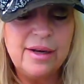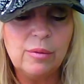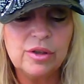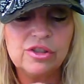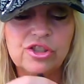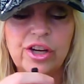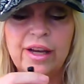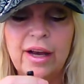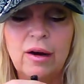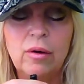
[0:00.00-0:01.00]
Now I'm going to show
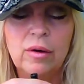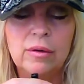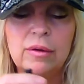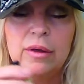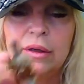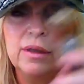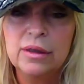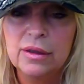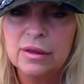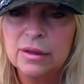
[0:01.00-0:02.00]
you how
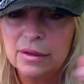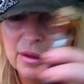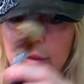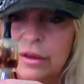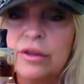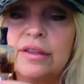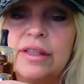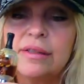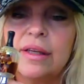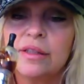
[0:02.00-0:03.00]
good
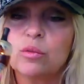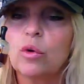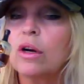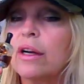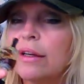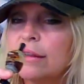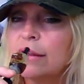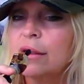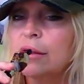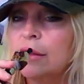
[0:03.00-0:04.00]
these things work.
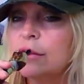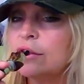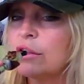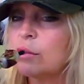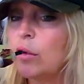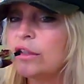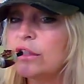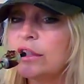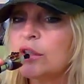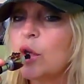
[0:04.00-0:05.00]
Just watch
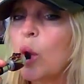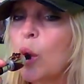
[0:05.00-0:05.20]
this.